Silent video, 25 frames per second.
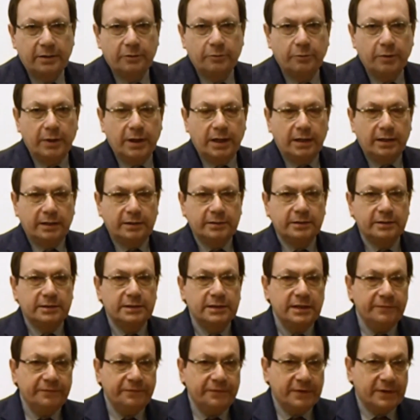Well, the
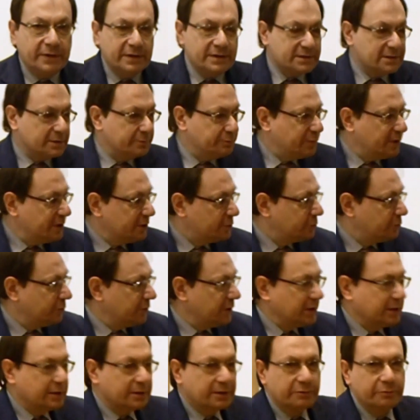difference
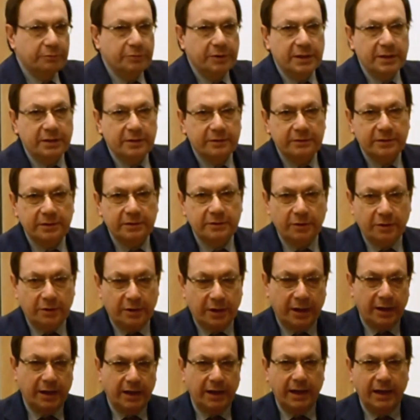between the width of the
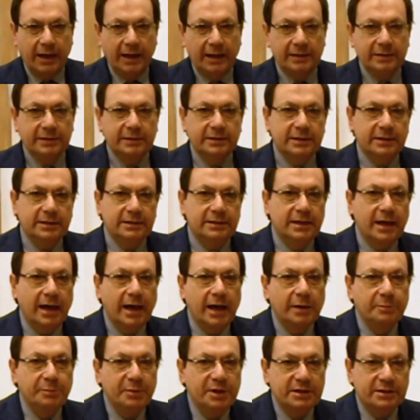door and the
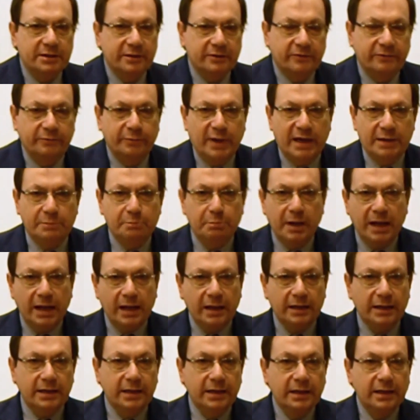diameter of my
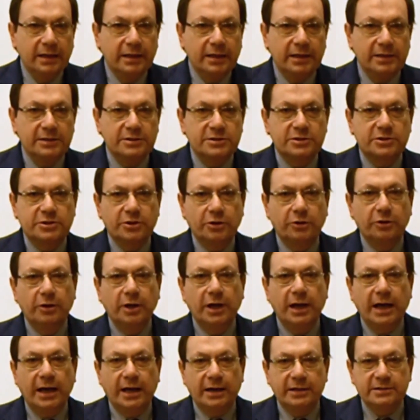belly is so
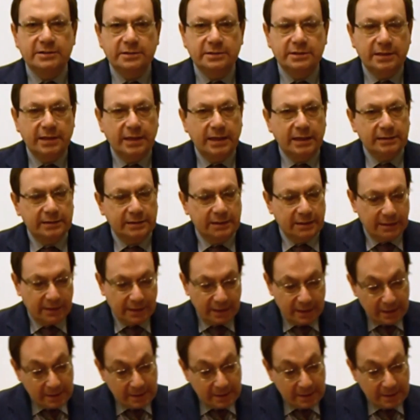large that